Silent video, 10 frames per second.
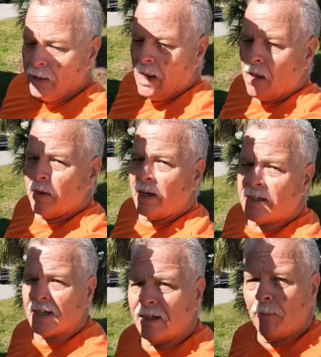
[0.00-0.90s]
Now that
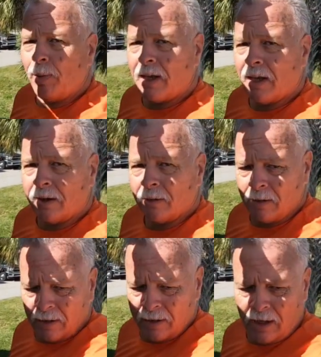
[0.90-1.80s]
it's in the pin,
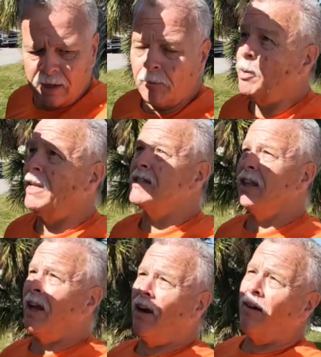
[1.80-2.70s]
now that the pin
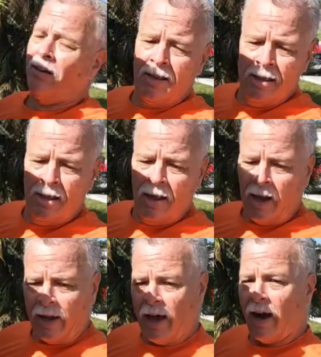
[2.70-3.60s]
is there,
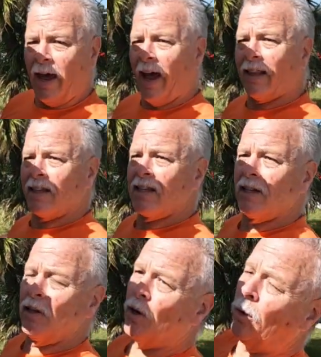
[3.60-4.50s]
I got to add
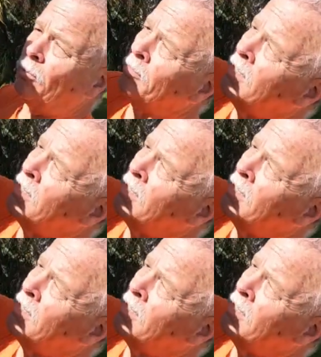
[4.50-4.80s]
this little